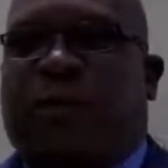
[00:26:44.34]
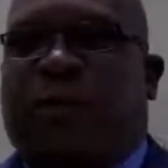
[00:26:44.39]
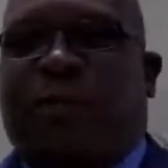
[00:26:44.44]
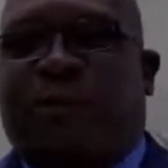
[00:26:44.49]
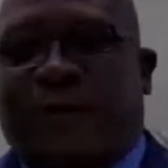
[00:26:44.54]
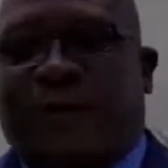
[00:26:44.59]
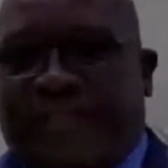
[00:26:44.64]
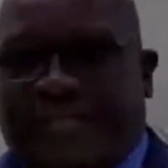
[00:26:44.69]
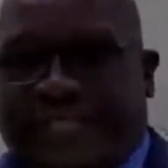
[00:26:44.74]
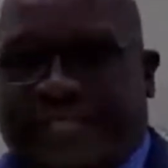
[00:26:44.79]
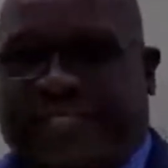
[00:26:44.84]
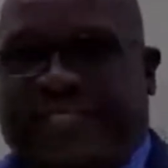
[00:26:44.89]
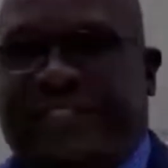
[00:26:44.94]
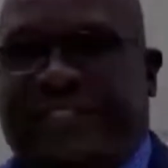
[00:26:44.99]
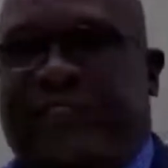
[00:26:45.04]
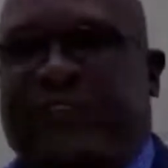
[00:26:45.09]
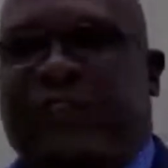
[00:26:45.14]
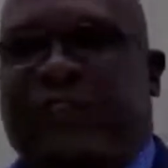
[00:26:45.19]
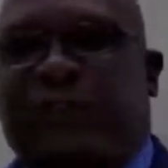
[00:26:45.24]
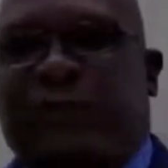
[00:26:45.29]

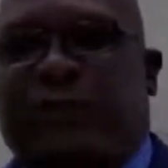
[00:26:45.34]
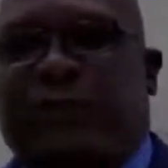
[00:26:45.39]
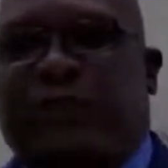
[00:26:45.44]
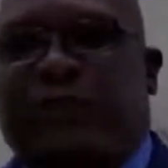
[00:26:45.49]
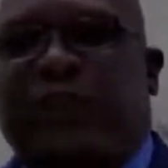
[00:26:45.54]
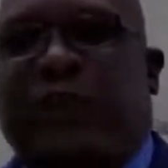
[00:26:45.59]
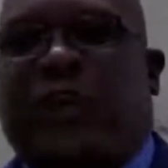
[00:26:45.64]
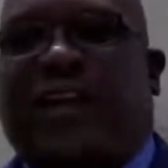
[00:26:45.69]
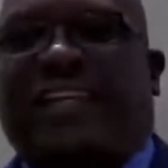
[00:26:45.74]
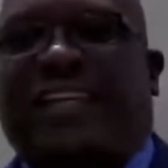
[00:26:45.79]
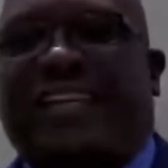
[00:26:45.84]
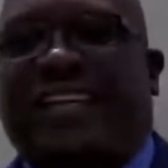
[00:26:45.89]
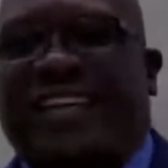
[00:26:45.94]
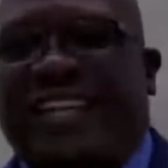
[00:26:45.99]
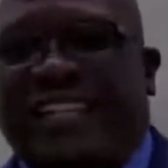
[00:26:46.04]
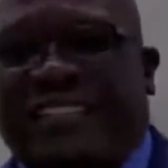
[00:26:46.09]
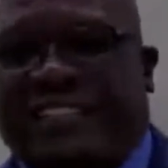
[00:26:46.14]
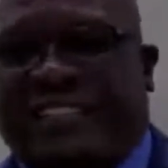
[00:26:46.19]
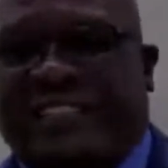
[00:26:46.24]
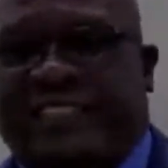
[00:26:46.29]
persons were
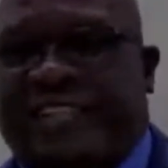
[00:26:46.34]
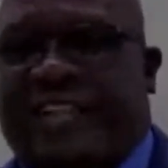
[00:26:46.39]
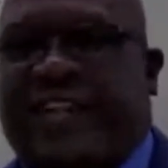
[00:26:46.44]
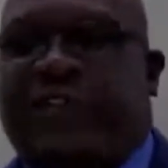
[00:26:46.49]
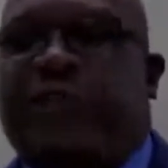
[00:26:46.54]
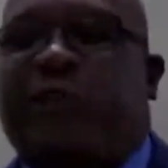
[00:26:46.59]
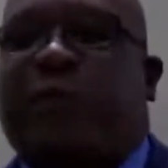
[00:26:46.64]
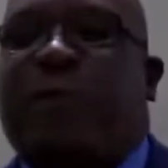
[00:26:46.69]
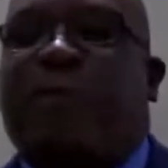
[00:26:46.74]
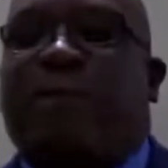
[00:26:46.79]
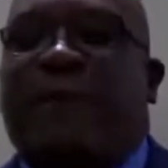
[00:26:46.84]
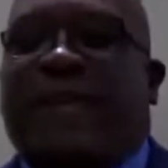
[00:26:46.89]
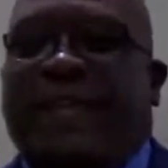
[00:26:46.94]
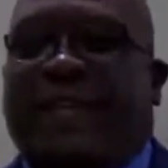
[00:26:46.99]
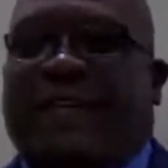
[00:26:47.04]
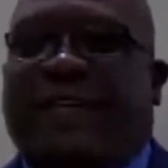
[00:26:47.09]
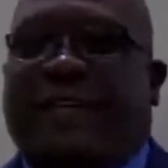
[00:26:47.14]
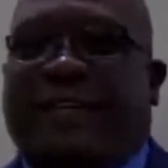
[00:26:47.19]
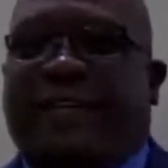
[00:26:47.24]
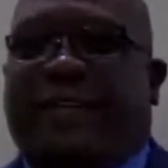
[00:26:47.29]
shortlisted to
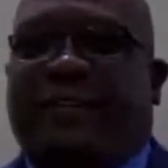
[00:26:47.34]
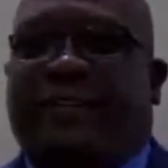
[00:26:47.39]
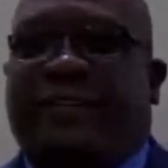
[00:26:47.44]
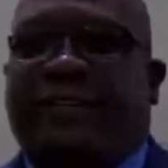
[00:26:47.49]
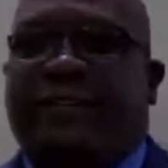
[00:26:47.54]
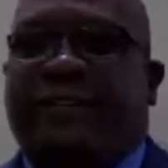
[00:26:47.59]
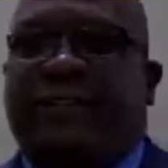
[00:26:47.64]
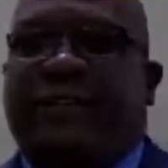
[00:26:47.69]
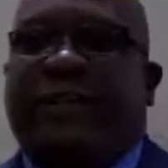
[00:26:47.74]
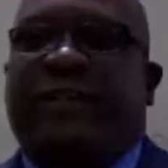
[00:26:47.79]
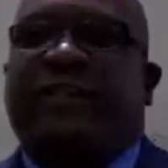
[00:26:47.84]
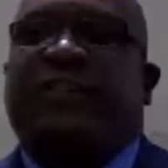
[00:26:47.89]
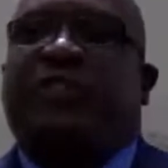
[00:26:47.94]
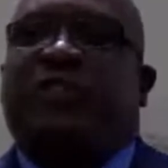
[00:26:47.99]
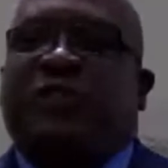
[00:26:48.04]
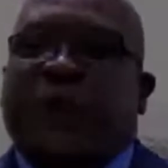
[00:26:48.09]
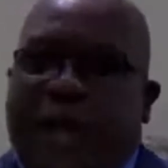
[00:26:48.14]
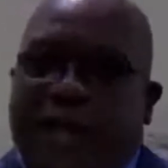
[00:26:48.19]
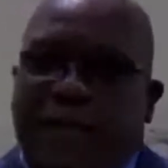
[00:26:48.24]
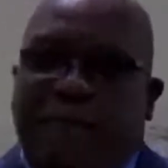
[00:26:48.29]
bid.
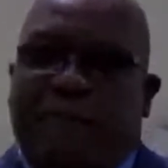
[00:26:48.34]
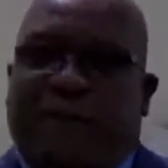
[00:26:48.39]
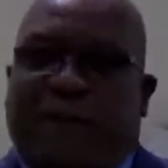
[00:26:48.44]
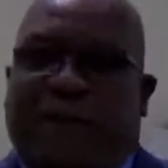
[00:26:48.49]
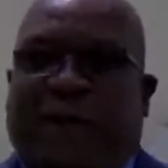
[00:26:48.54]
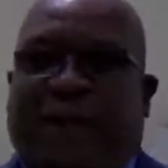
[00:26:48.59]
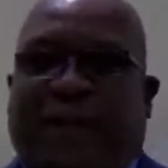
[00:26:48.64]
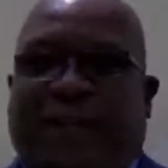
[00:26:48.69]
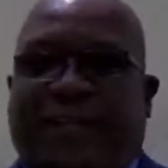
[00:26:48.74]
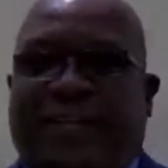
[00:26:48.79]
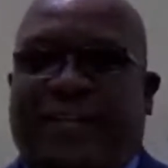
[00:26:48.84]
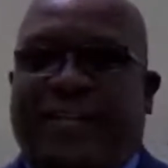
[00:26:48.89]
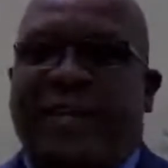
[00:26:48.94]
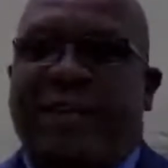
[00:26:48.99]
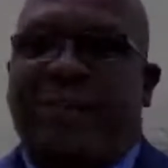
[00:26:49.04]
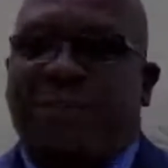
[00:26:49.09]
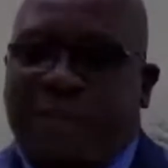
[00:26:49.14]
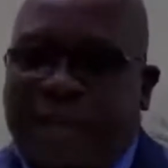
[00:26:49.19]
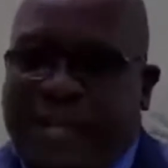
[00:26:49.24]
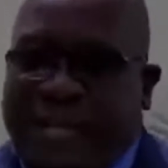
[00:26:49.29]
John Boy
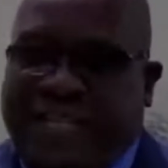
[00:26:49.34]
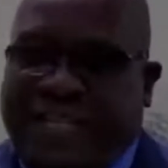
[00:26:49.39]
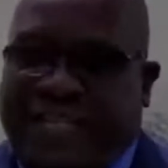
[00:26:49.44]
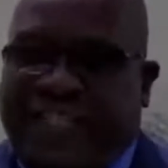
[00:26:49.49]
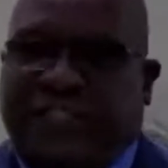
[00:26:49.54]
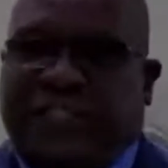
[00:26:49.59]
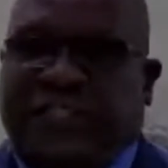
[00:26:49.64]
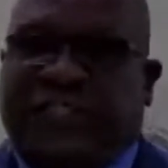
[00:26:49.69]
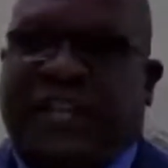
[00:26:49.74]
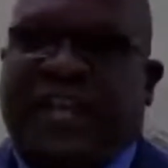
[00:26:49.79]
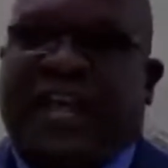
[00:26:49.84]
emerged